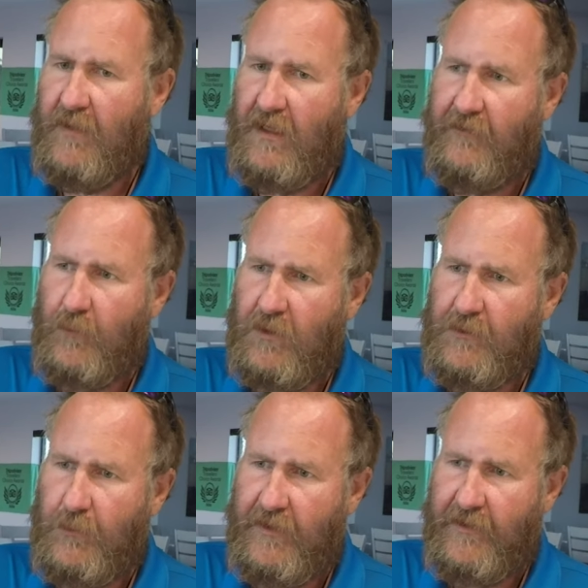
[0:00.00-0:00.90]
I've
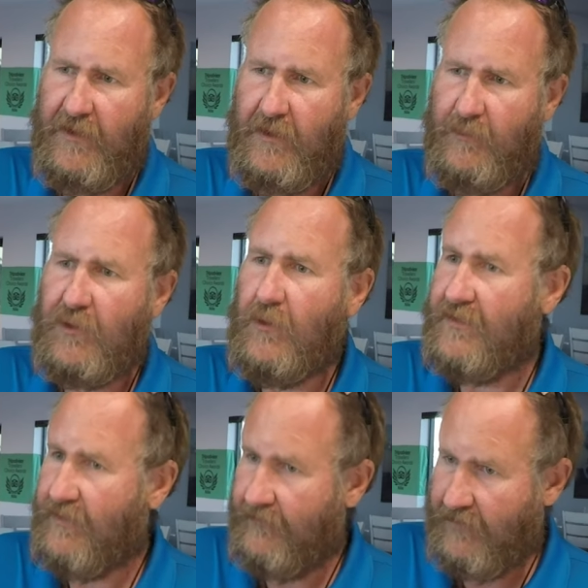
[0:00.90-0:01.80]
worked with uh,
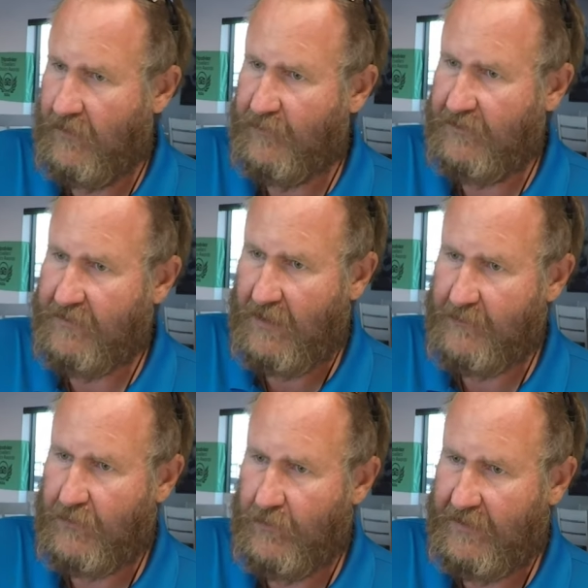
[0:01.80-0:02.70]
Progressive a couple of
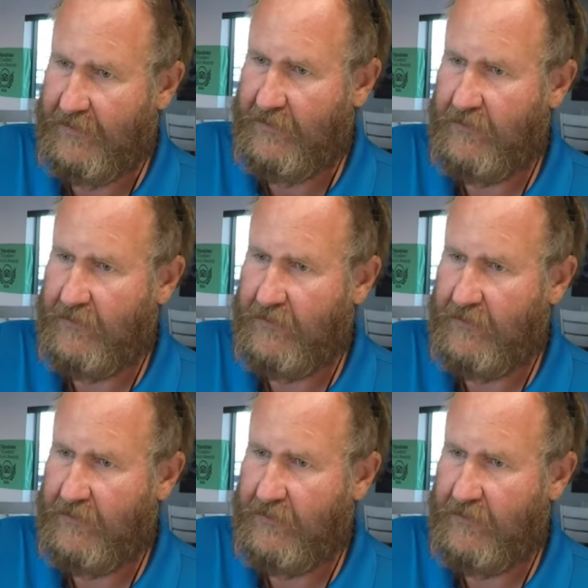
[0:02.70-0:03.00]
times already.